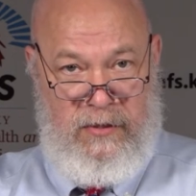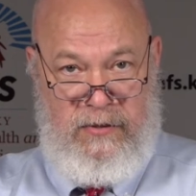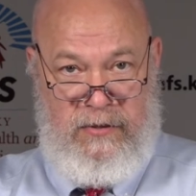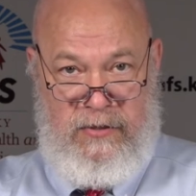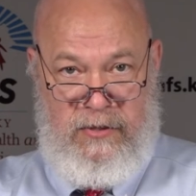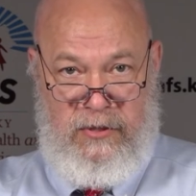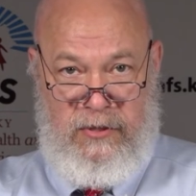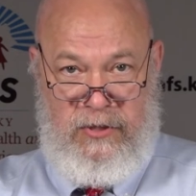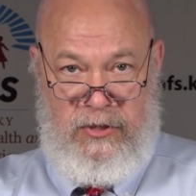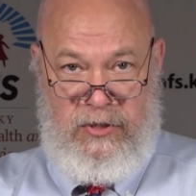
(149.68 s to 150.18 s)

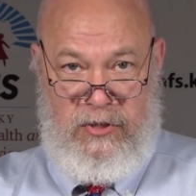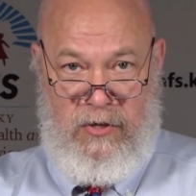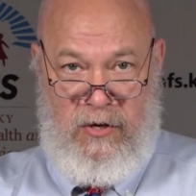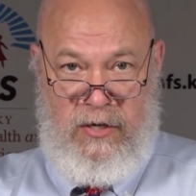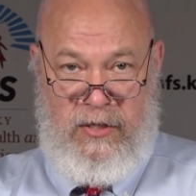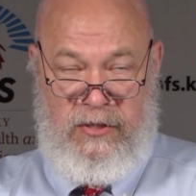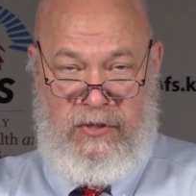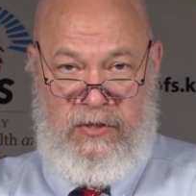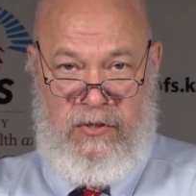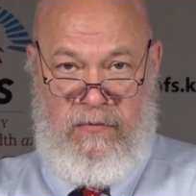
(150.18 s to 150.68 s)
to
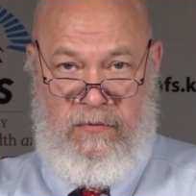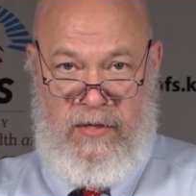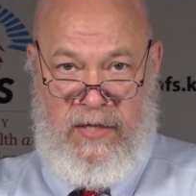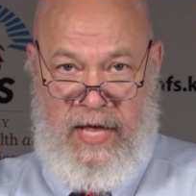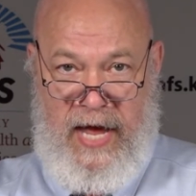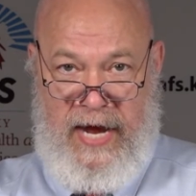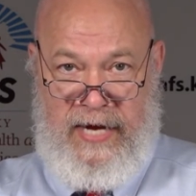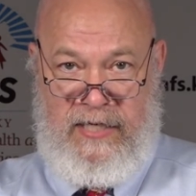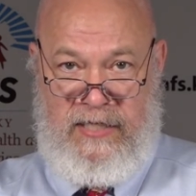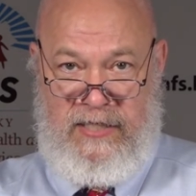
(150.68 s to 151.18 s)
start to
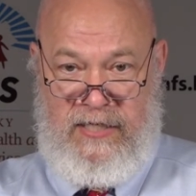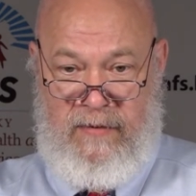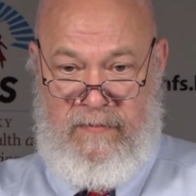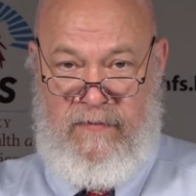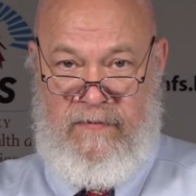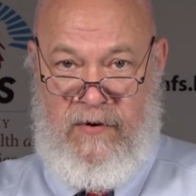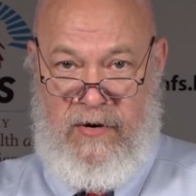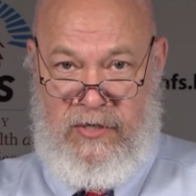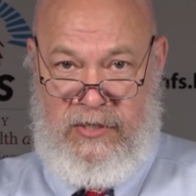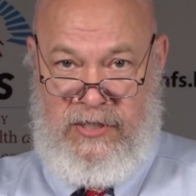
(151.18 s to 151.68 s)
relax some
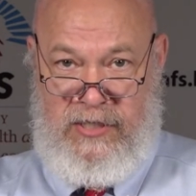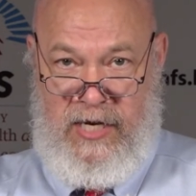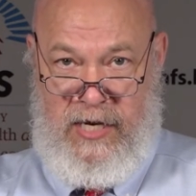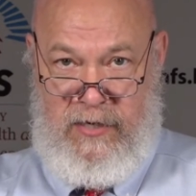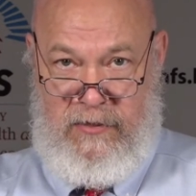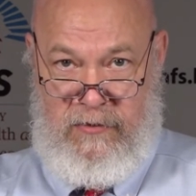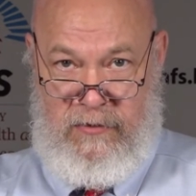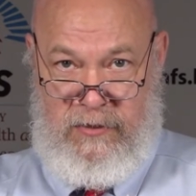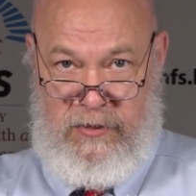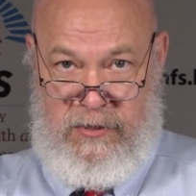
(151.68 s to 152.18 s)
of our
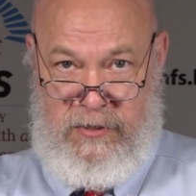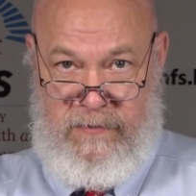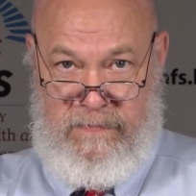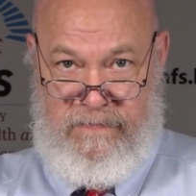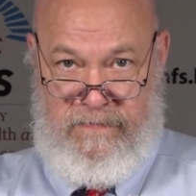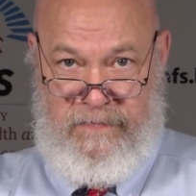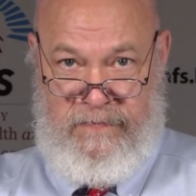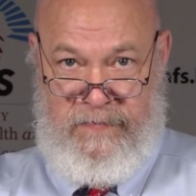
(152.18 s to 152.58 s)
standards.